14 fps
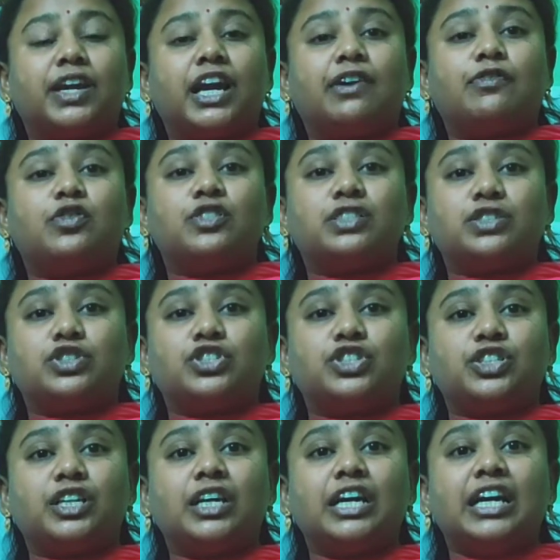We have to search
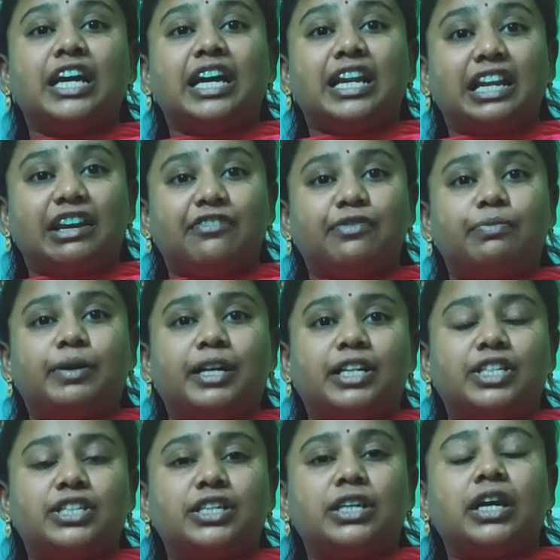in the left
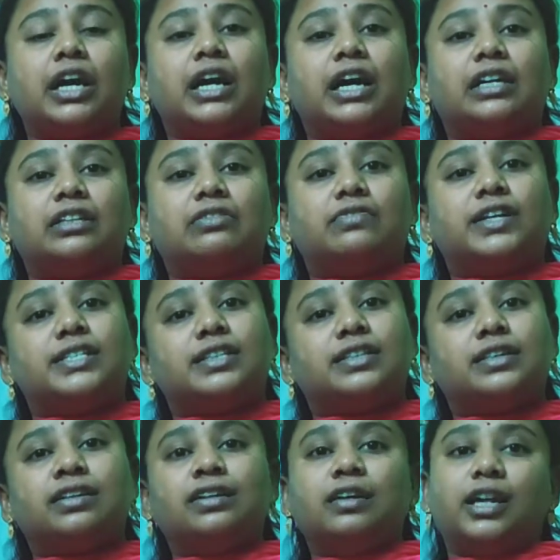partition, otherwise in
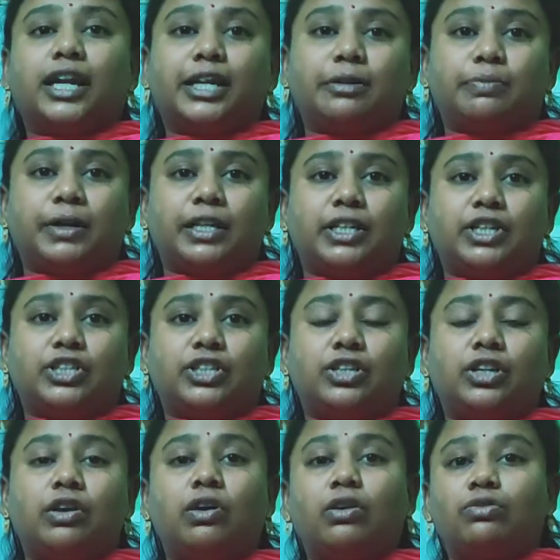the right partition.
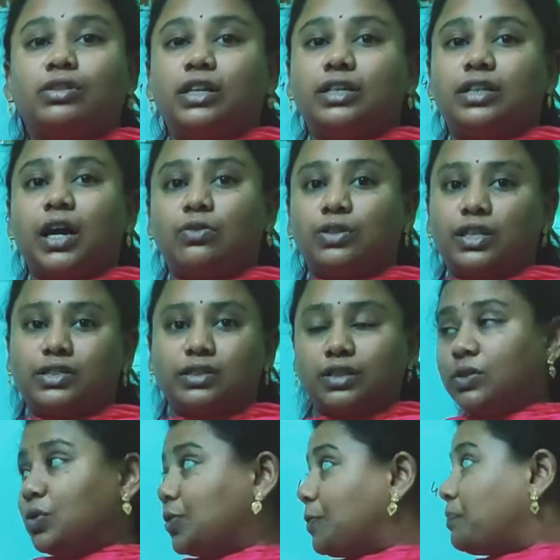Now how does
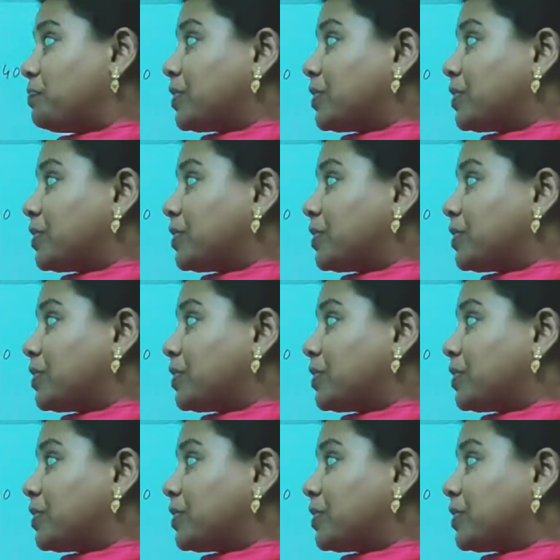that go?